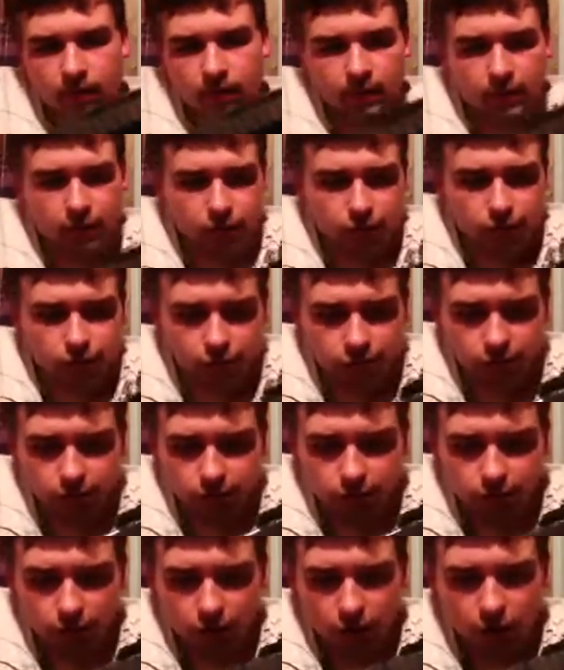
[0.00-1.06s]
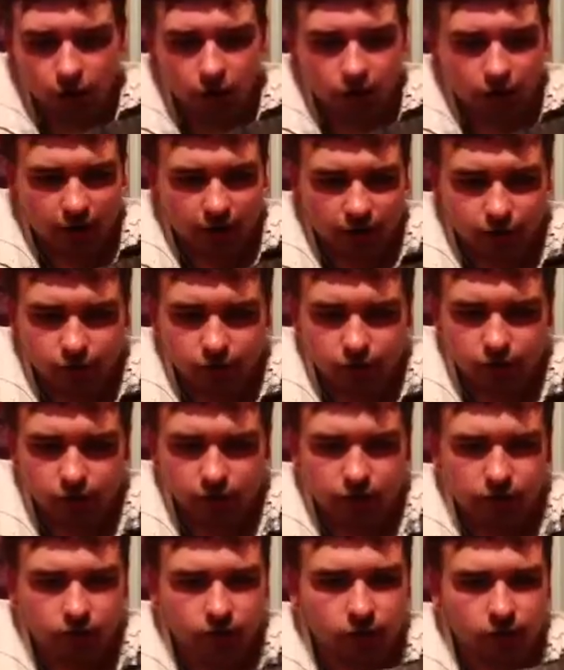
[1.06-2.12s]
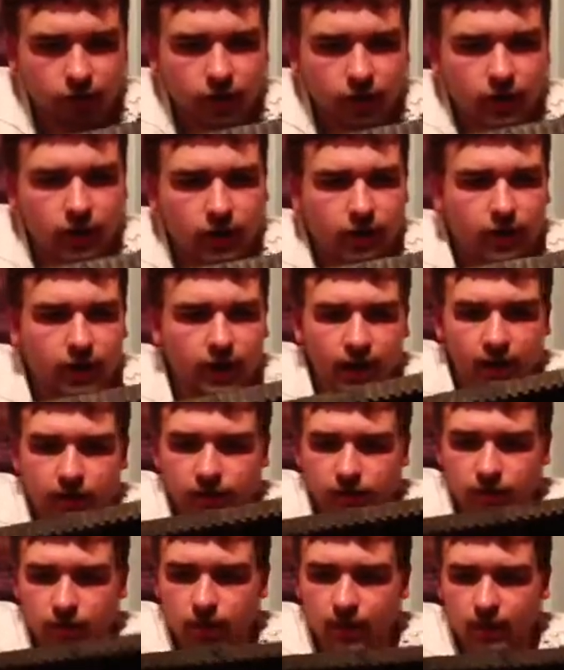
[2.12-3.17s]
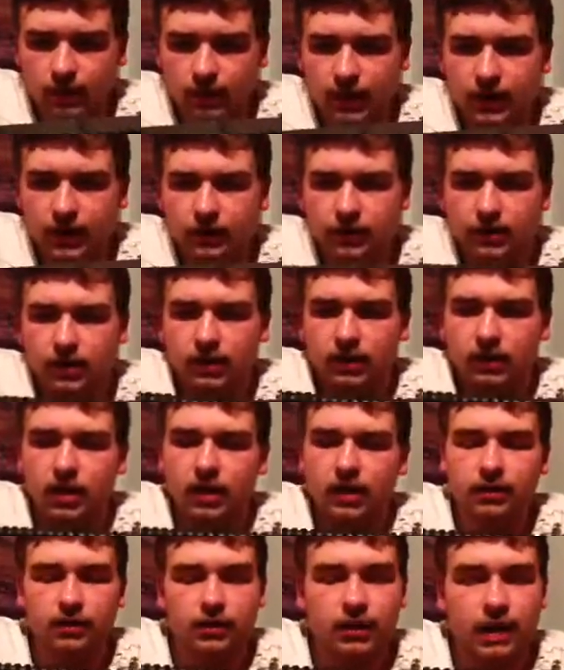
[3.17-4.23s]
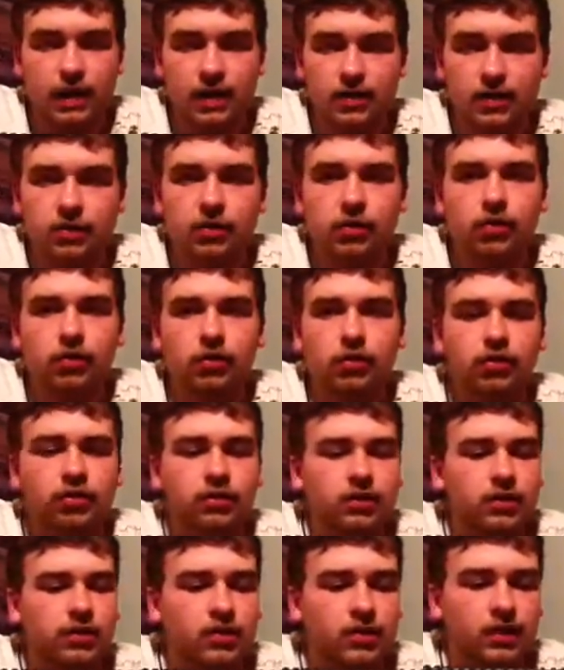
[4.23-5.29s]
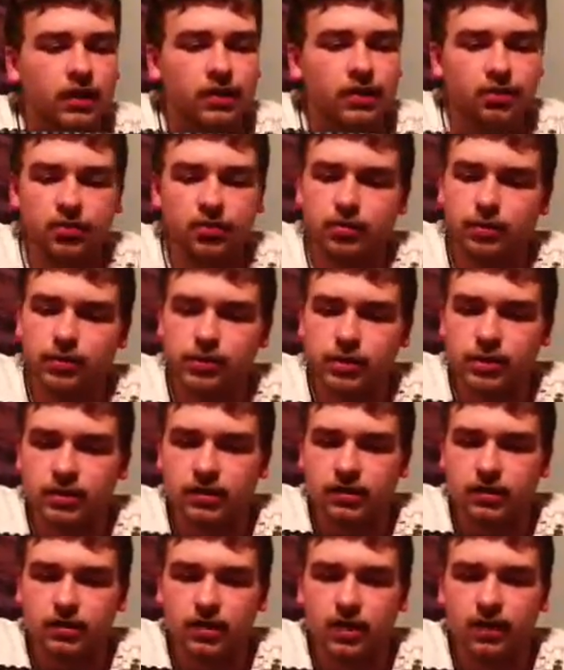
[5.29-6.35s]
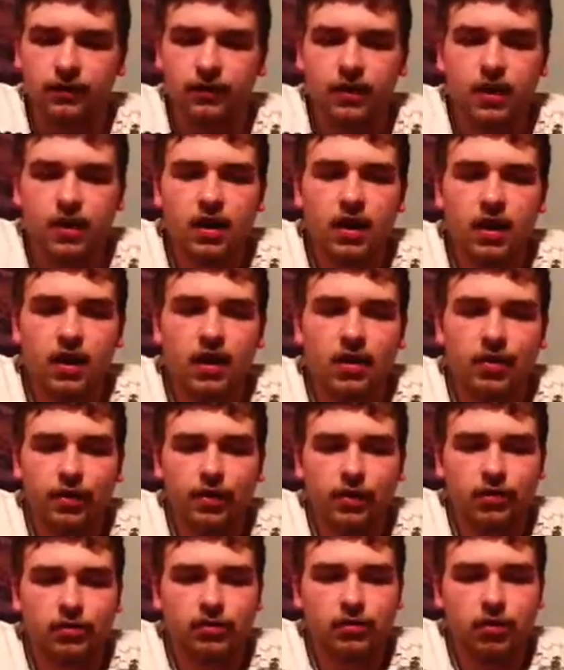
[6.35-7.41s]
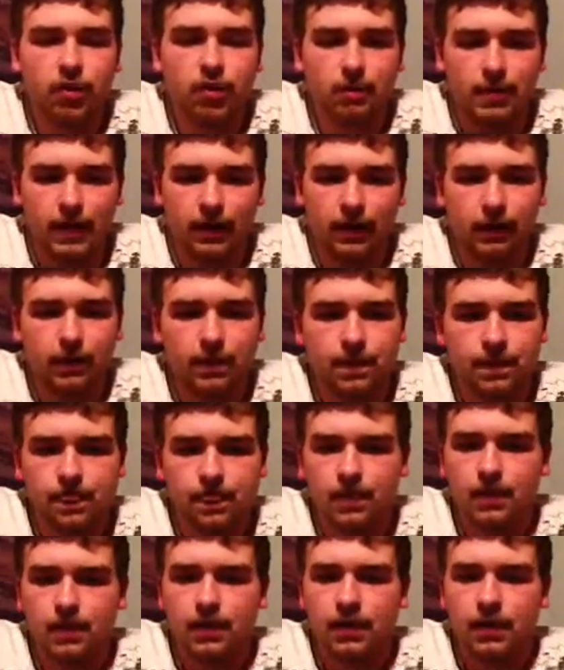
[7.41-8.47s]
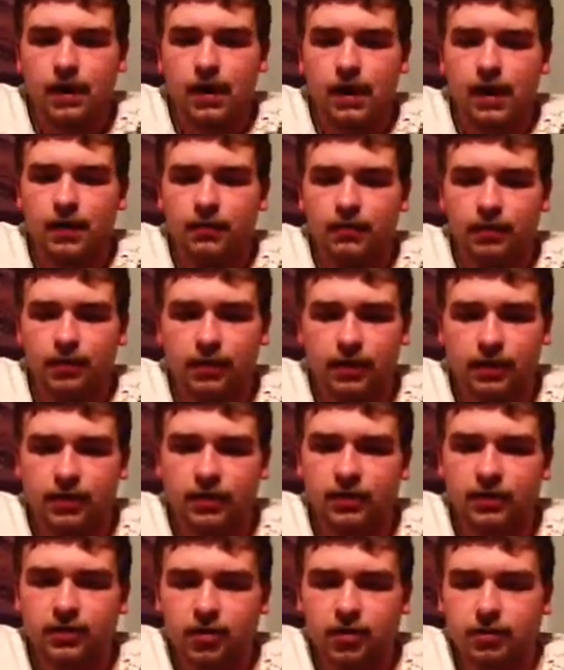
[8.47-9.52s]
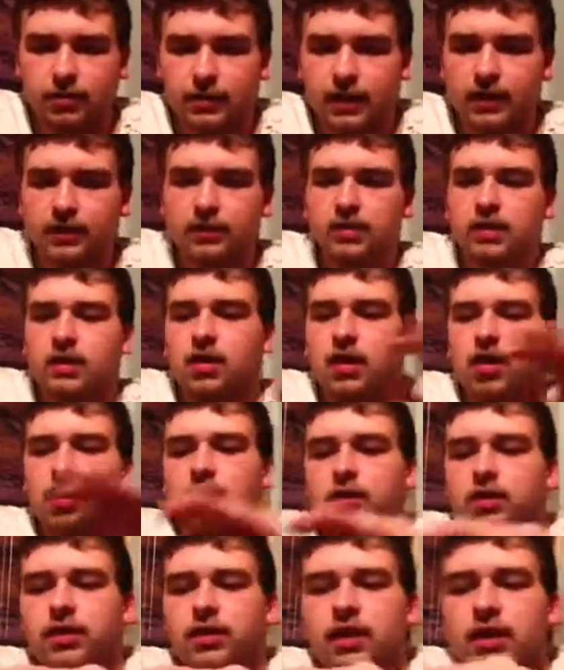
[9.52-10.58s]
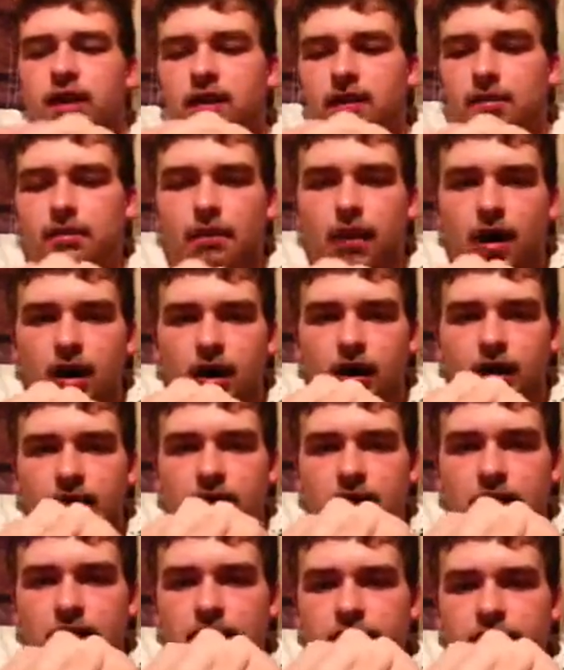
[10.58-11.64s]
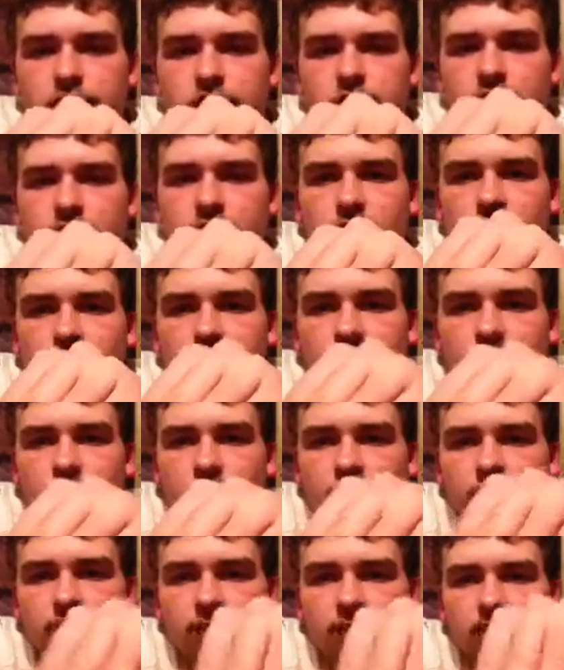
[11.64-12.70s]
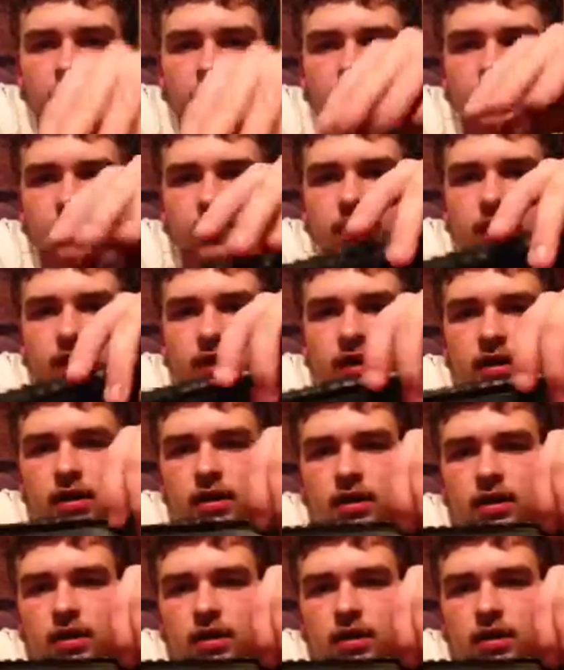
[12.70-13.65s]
the trigger guard and trigger, as well as a lot of the internals and selector switches and stuff, those are all metal. The things that are plastic are the mock heat shield on the side of the gun.